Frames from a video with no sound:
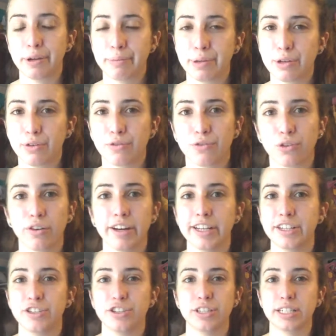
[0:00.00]
and beautiful.
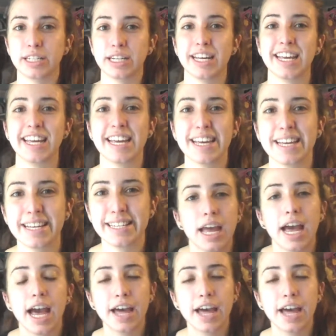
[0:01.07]
It just is.